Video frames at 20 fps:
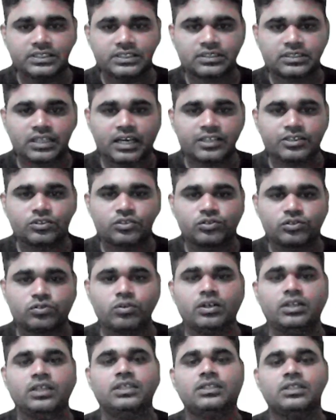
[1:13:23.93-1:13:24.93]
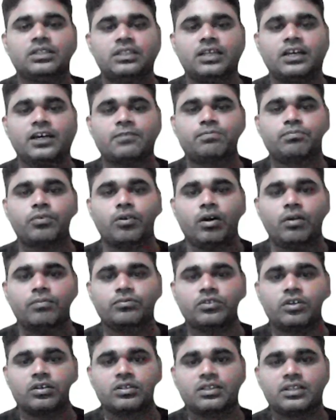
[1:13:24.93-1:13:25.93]
actually they are
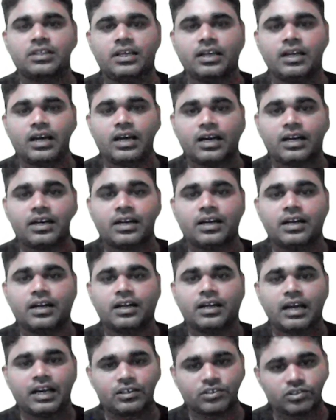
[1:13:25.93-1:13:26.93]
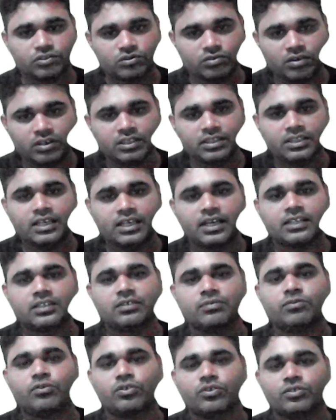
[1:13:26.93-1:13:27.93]
formed, or they are
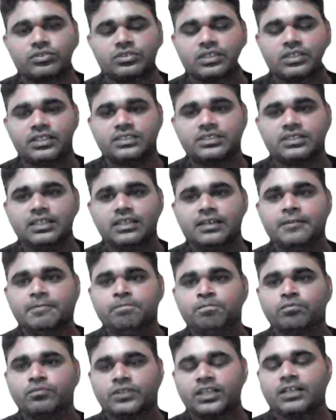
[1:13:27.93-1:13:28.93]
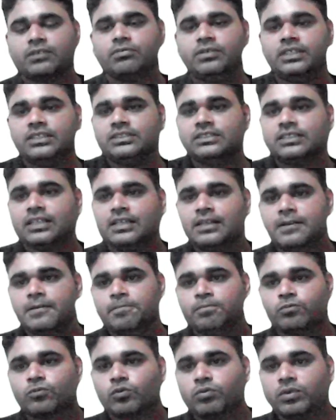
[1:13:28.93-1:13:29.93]
the monocytes. That means
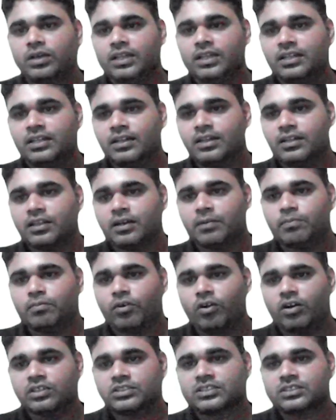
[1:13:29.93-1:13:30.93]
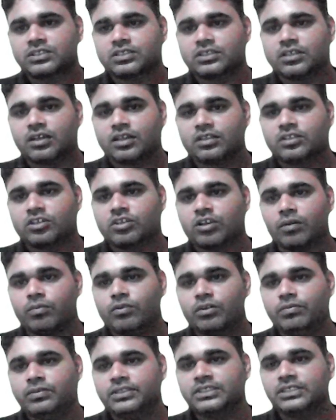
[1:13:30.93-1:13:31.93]
when the bloods or the
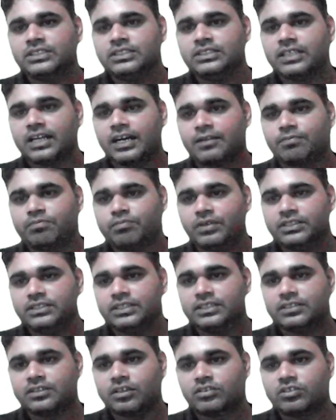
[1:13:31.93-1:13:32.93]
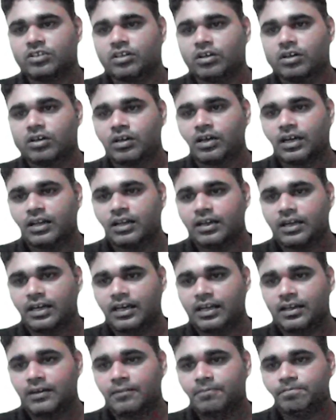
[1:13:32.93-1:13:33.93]
WBC are present or
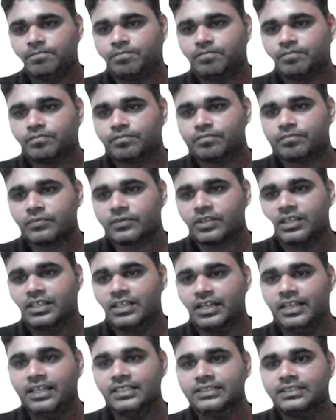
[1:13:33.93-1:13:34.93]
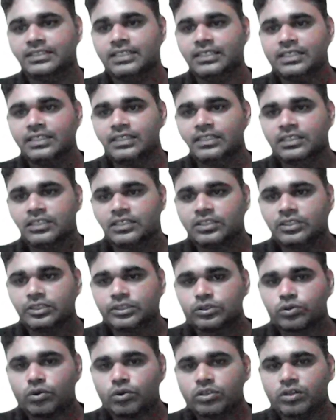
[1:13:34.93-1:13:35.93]
are released,
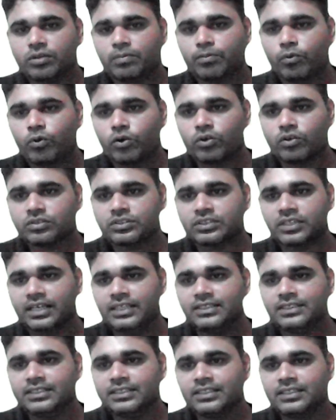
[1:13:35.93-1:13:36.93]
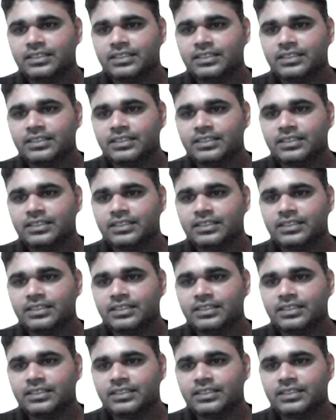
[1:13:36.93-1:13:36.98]
so the monocyte,